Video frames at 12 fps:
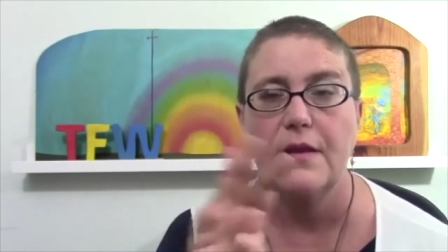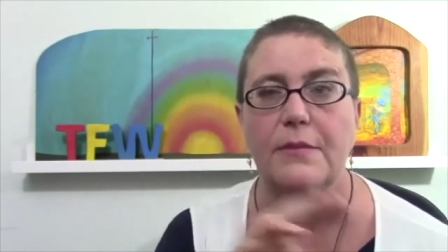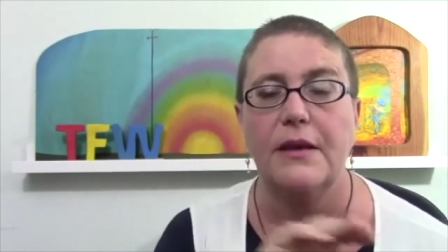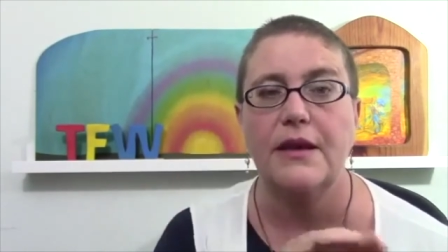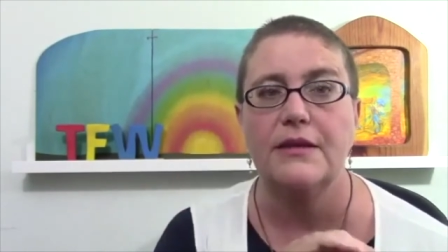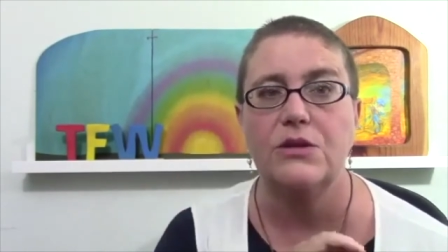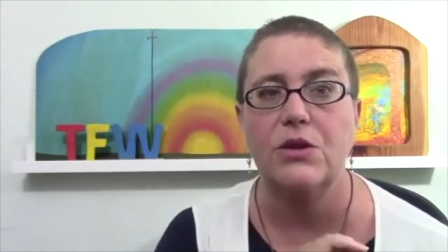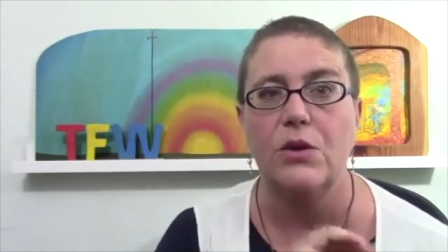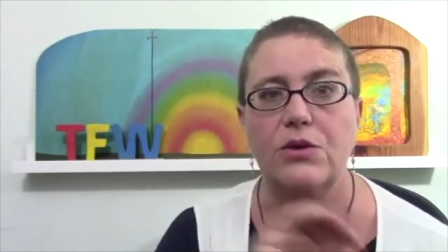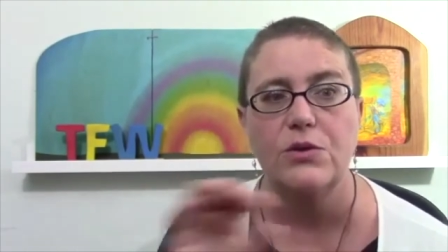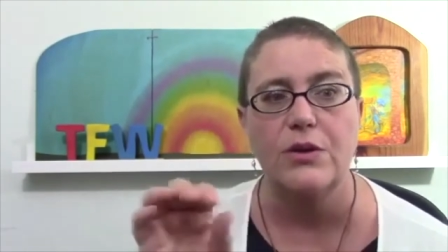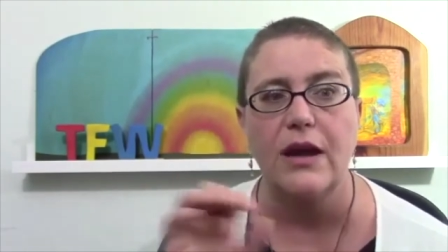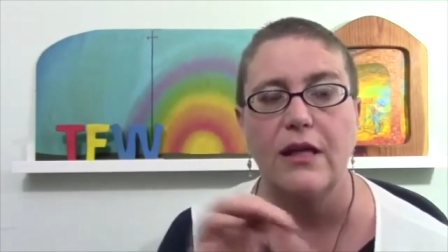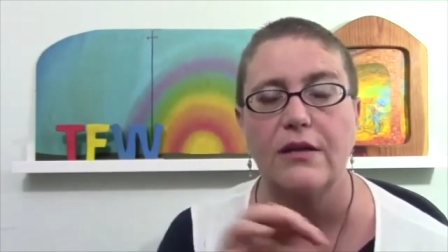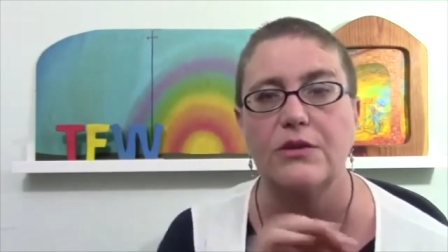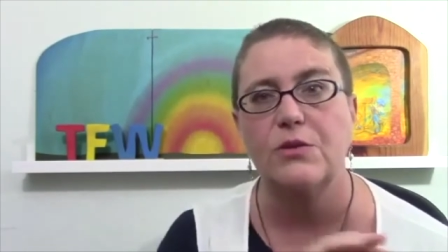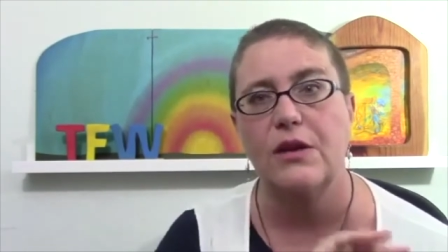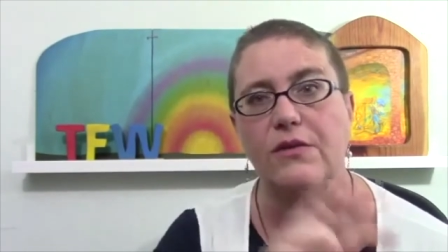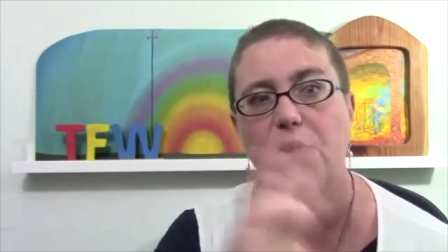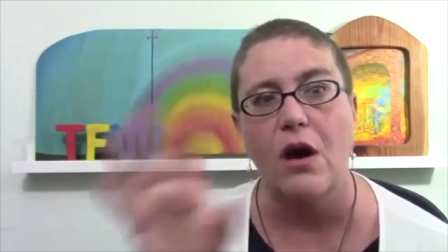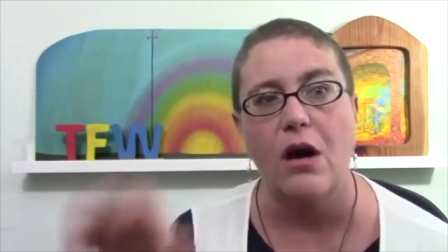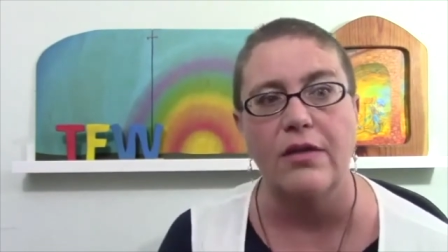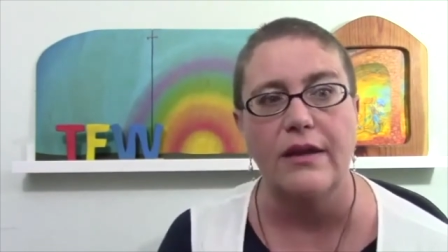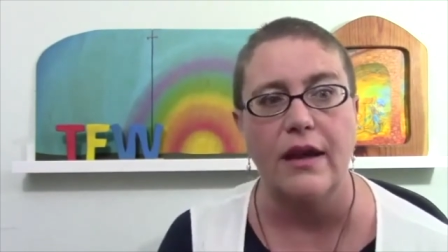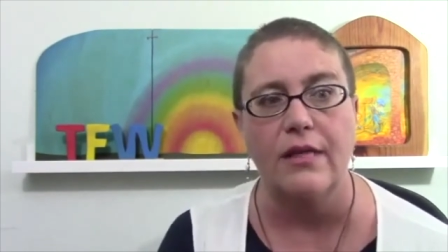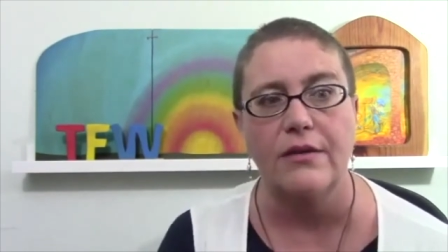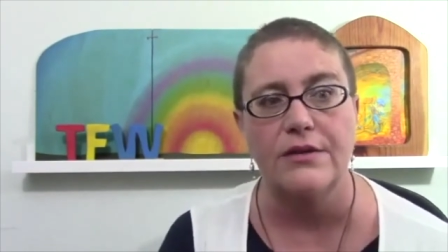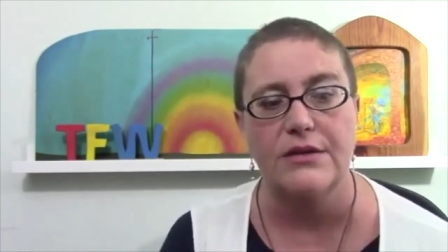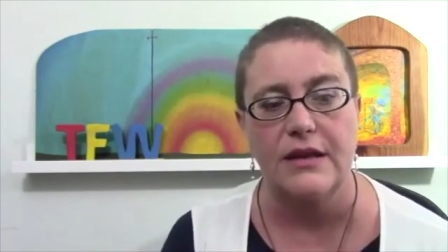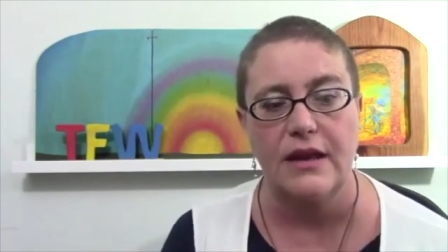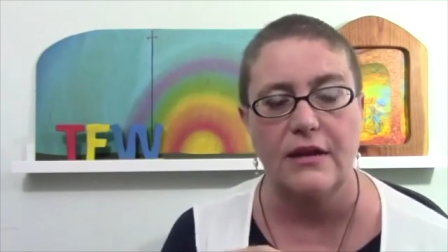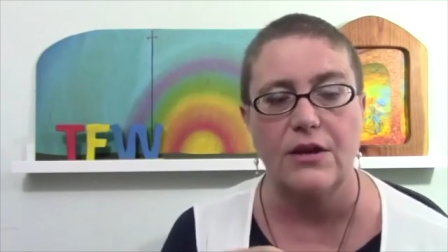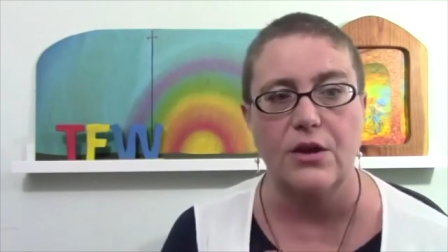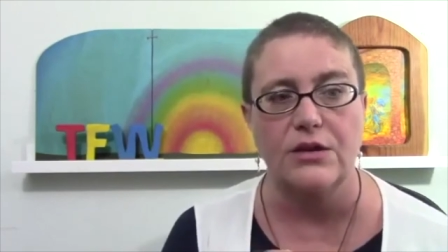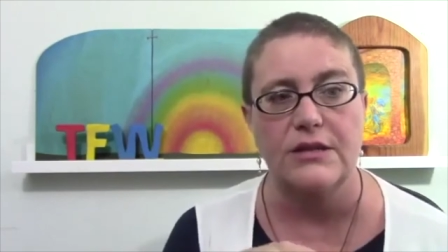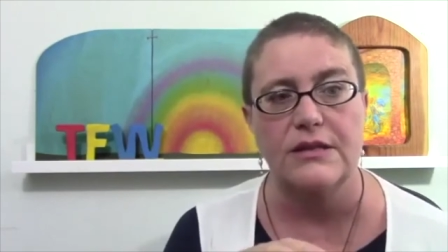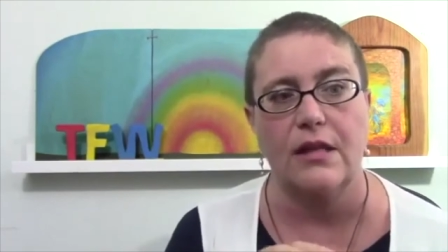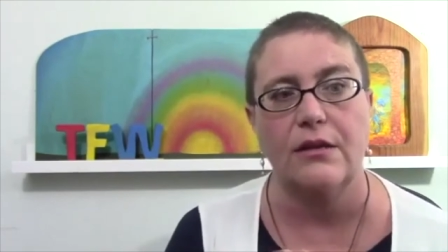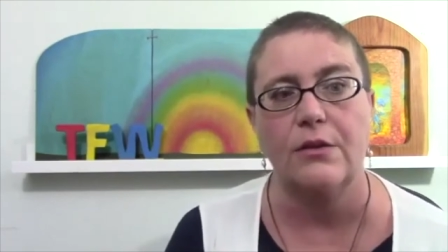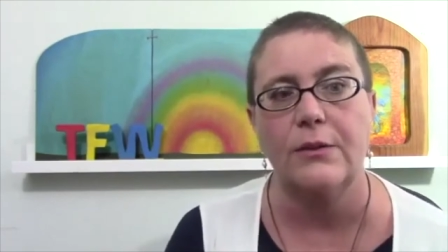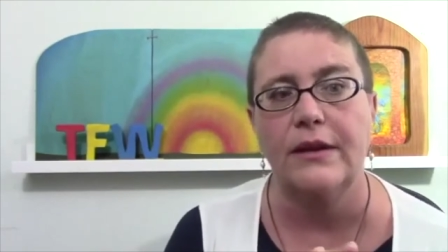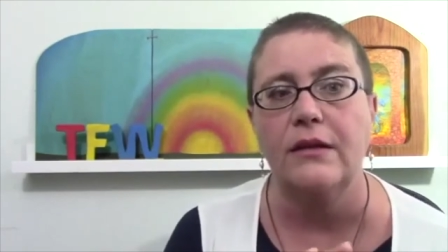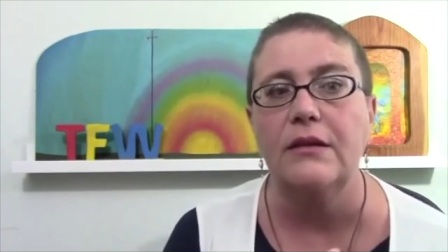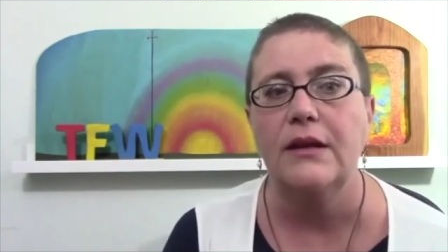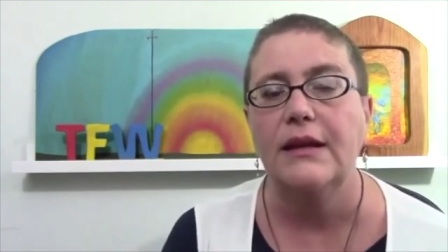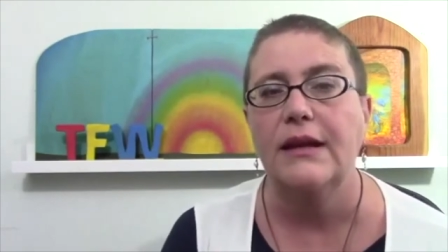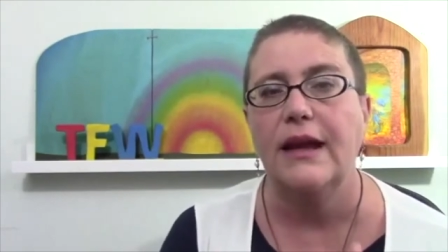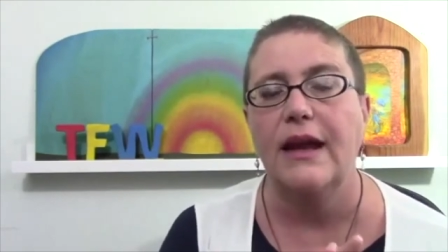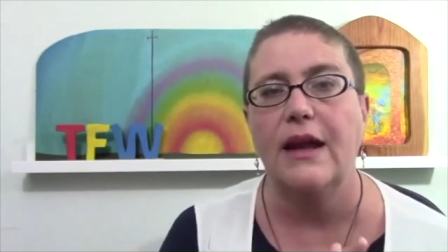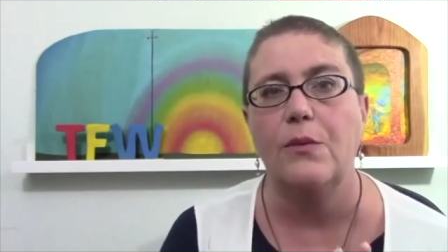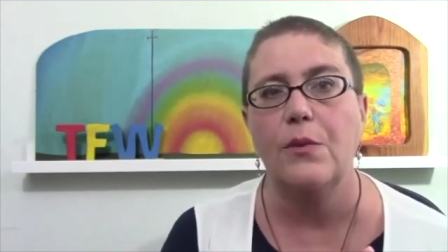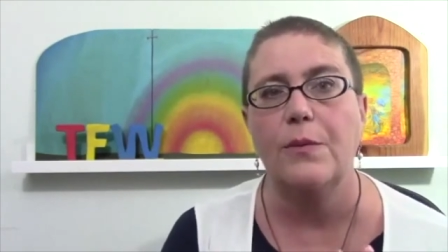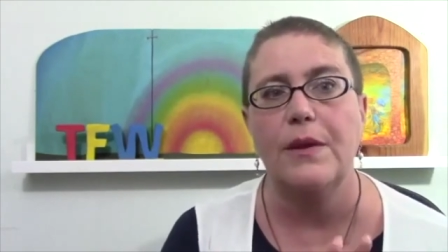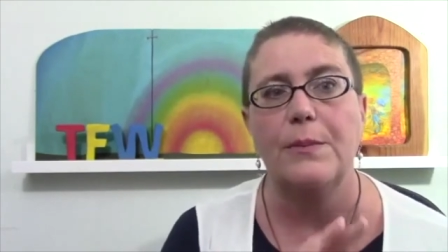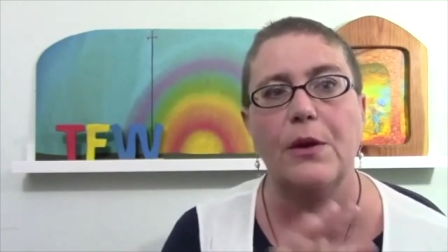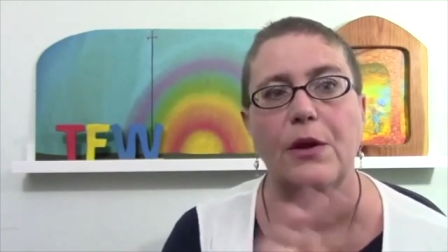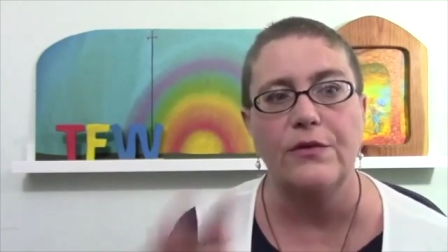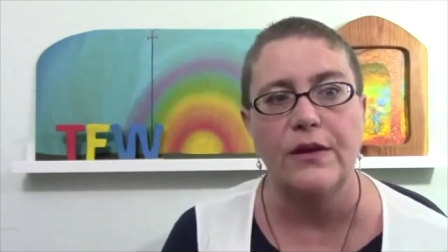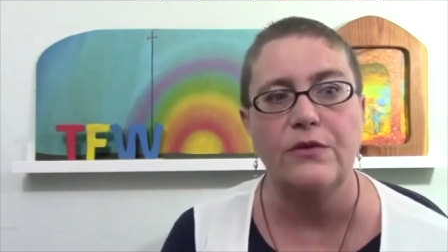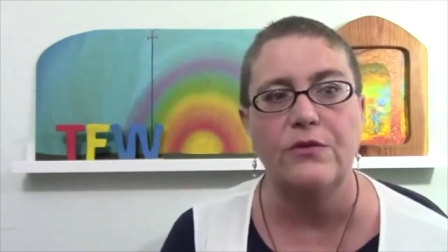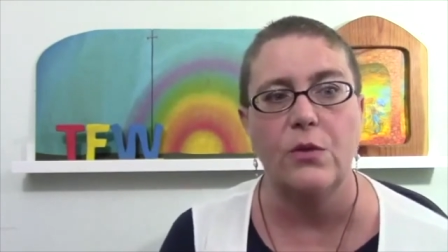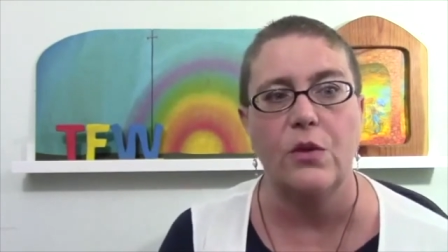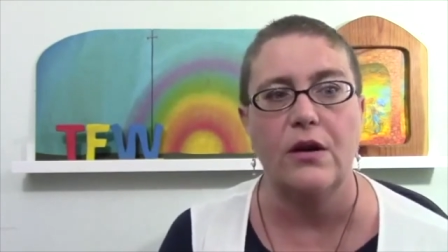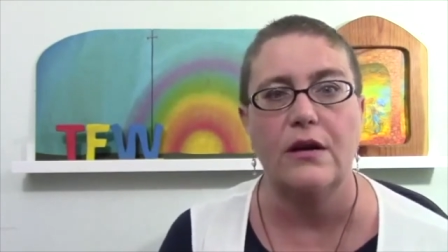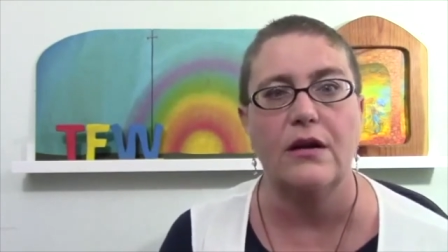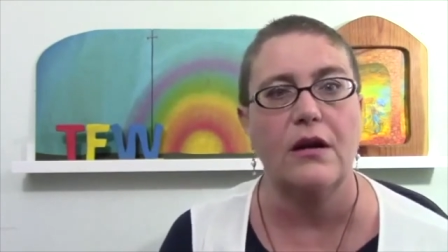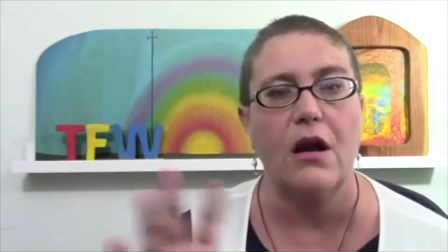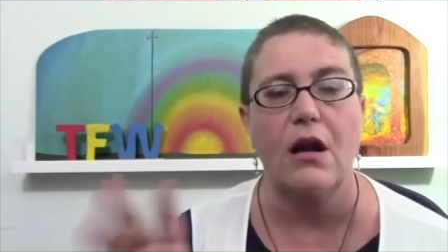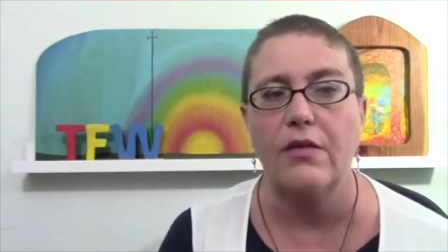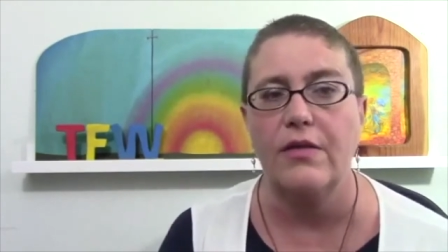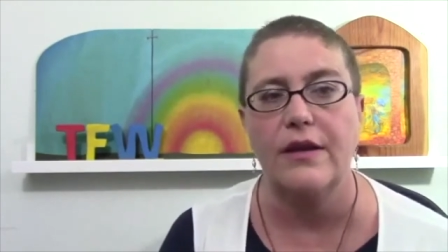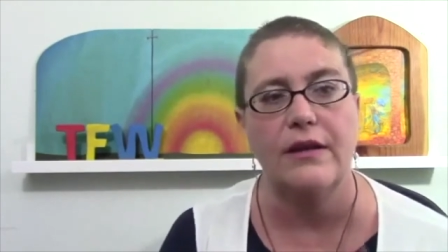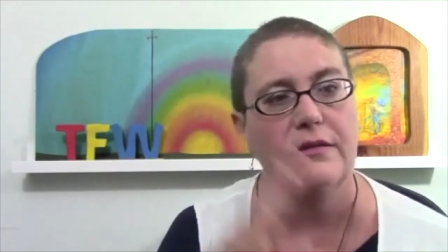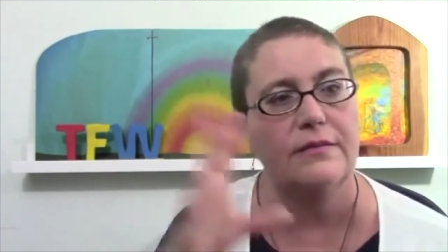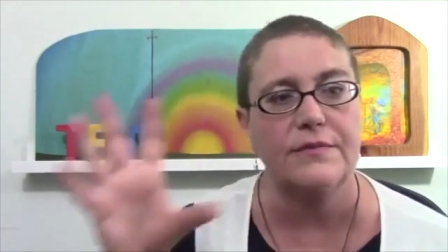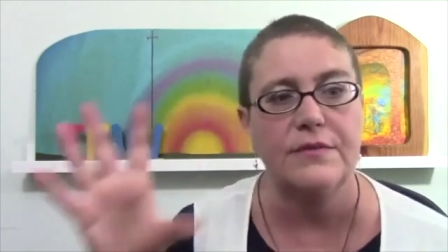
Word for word: Because those three colors will give you all the colors in Goethe's color wheel and will be perfect for all the,